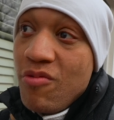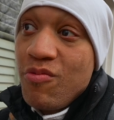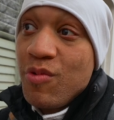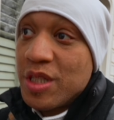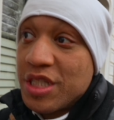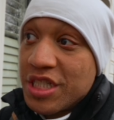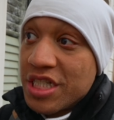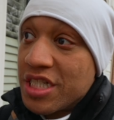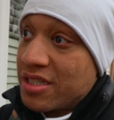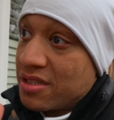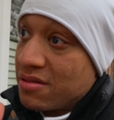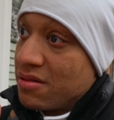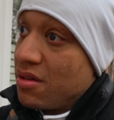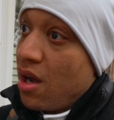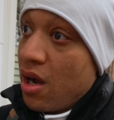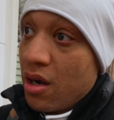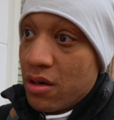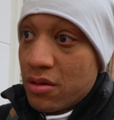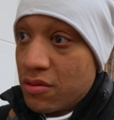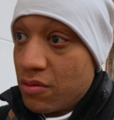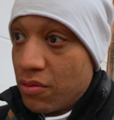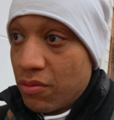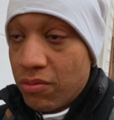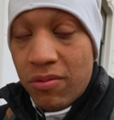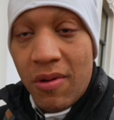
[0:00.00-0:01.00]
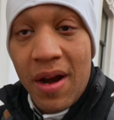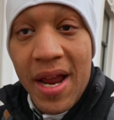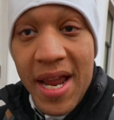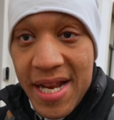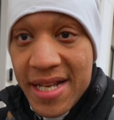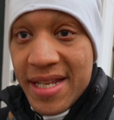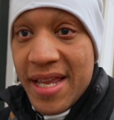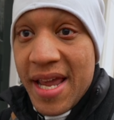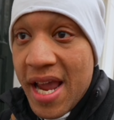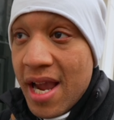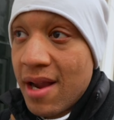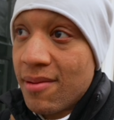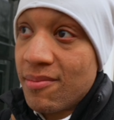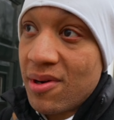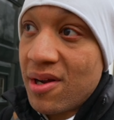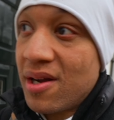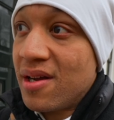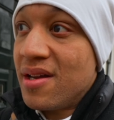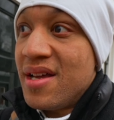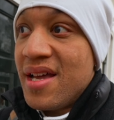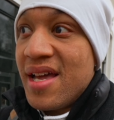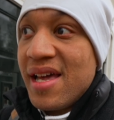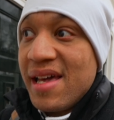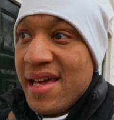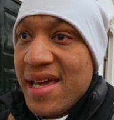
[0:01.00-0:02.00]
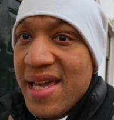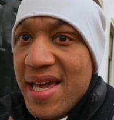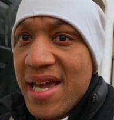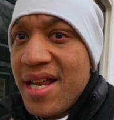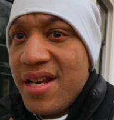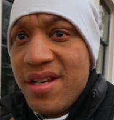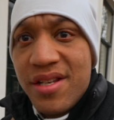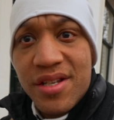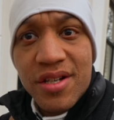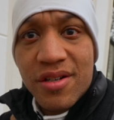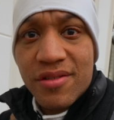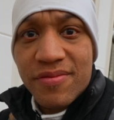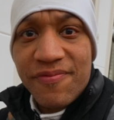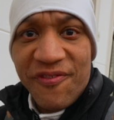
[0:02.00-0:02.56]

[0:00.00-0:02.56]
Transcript: which is a great camera, and your